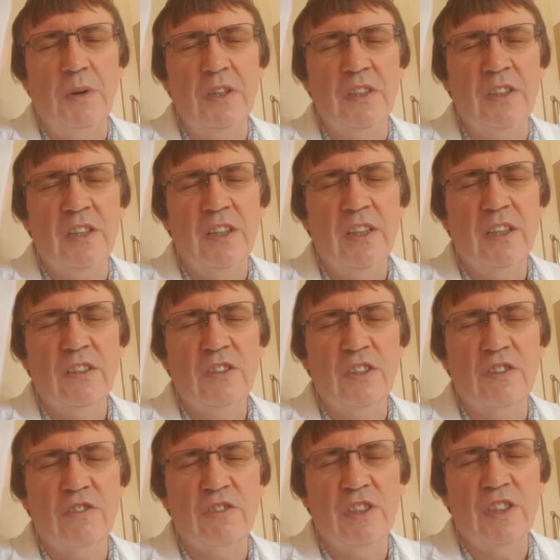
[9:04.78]
us to
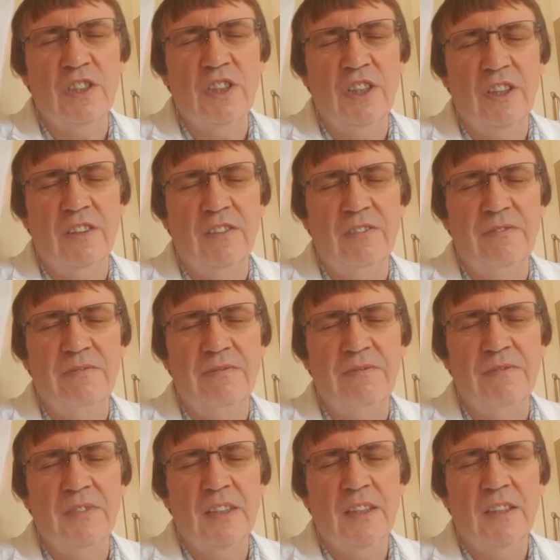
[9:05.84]
trust you,
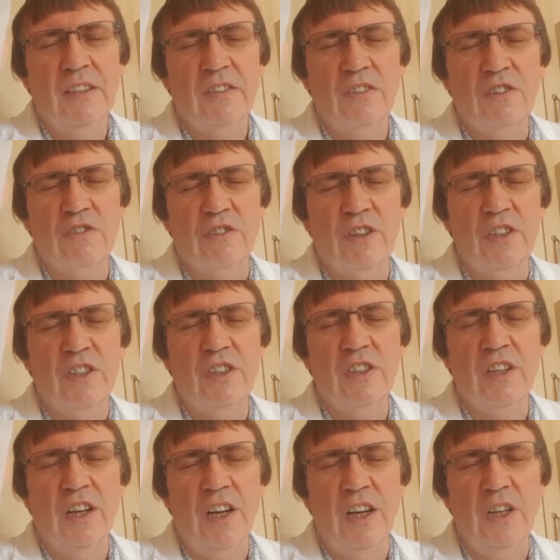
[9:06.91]
to trust
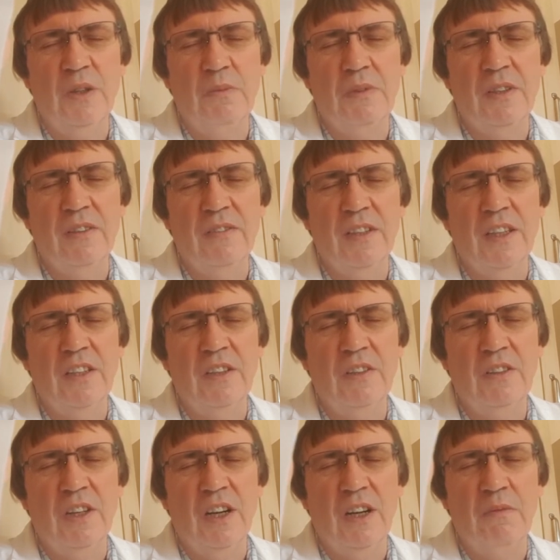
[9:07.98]
the hope that you
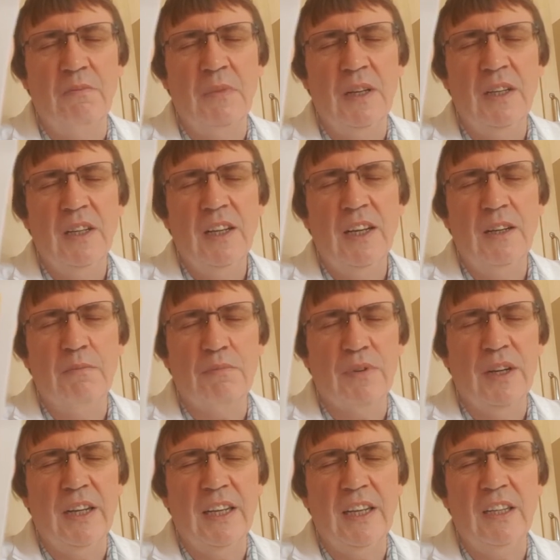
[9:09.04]
come and
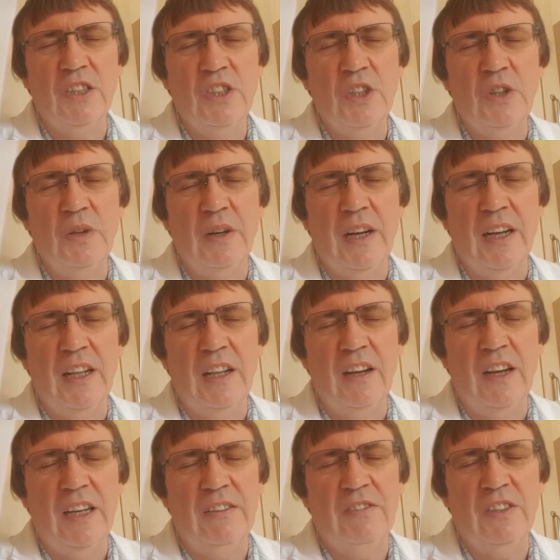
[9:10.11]
bring into our
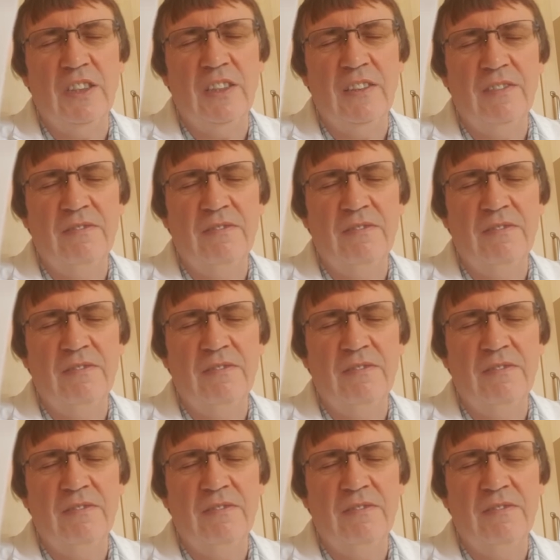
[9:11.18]
lives.